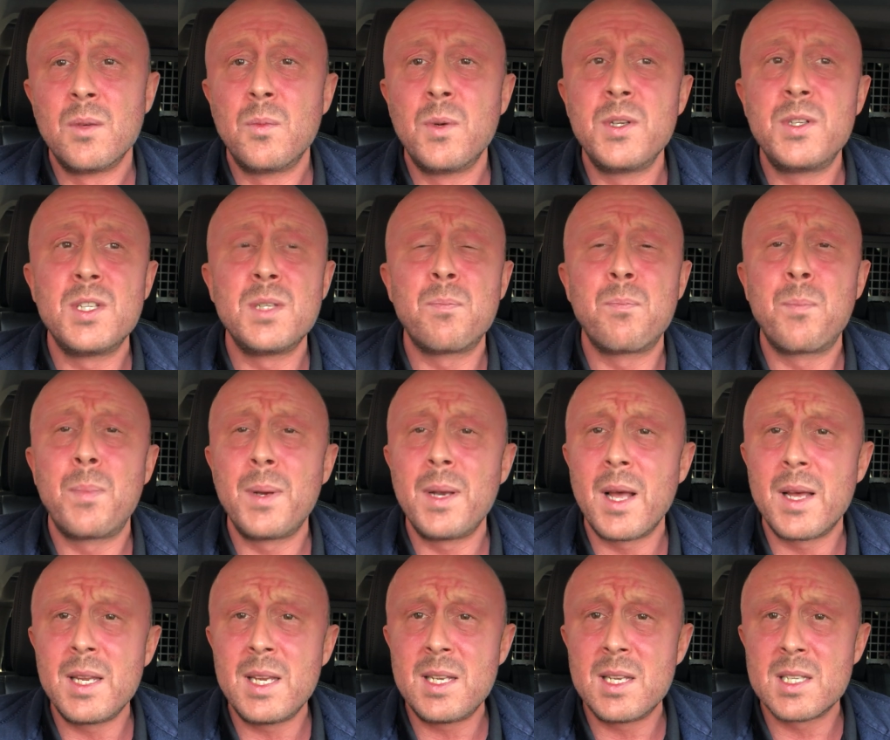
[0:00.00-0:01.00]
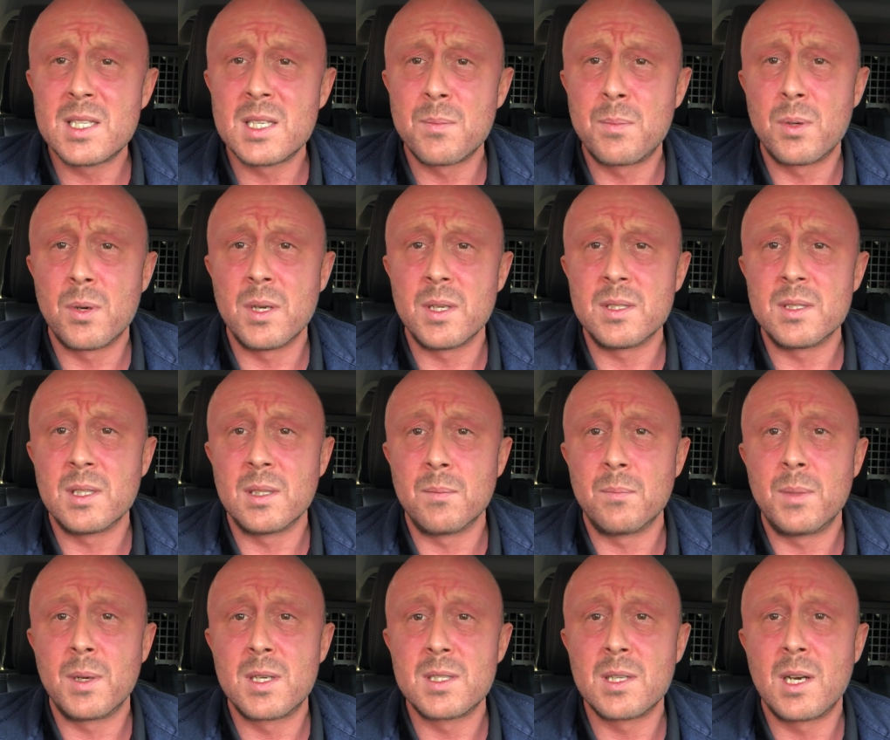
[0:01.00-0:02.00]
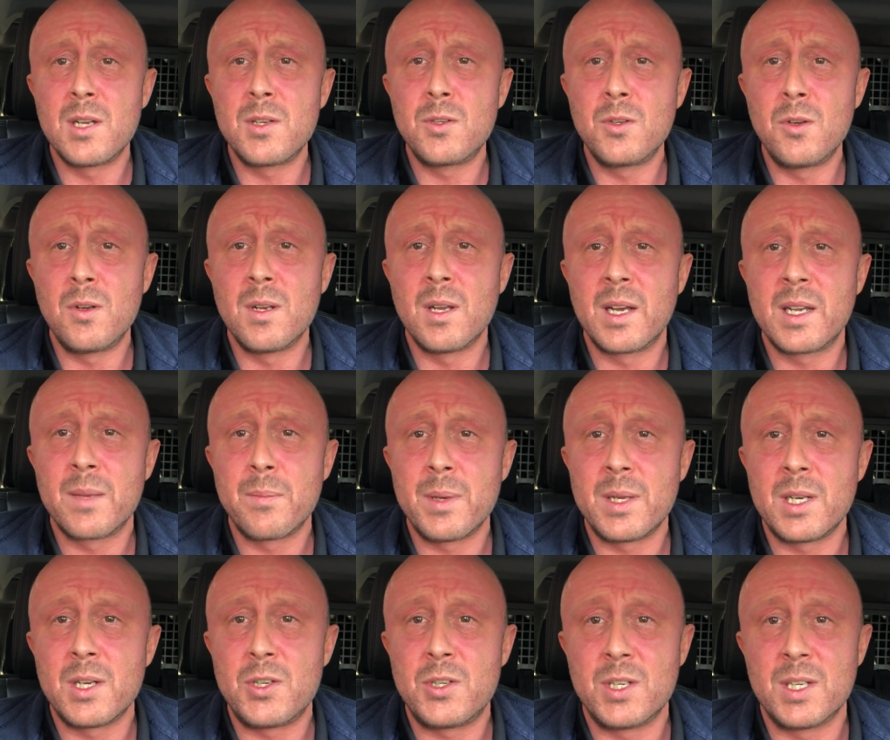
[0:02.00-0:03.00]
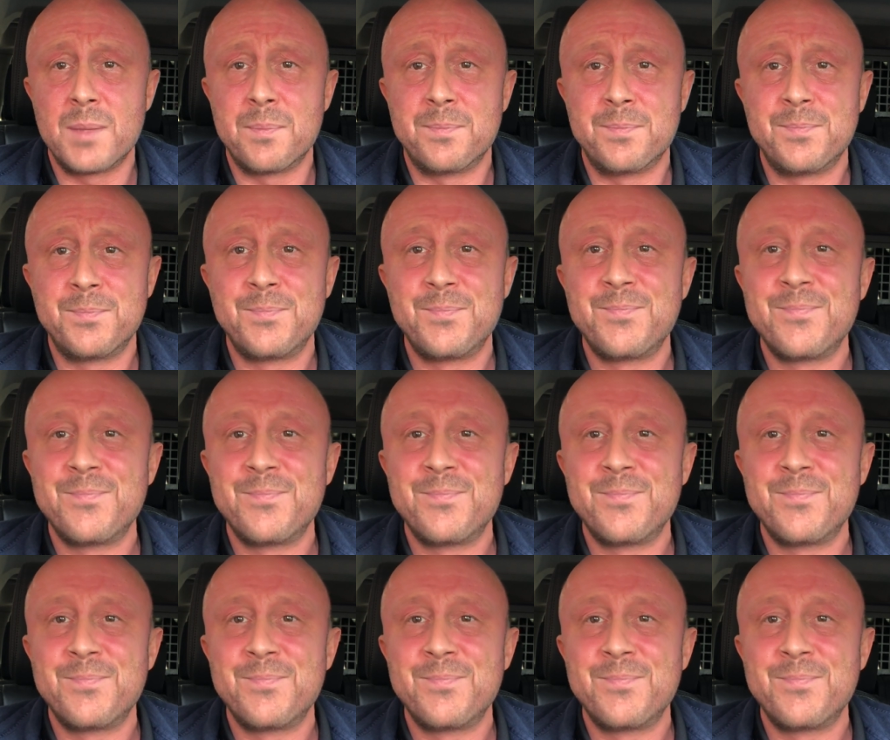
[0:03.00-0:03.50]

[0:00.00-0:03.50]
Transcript: which is bloody disappointing because I do like a bit of gin.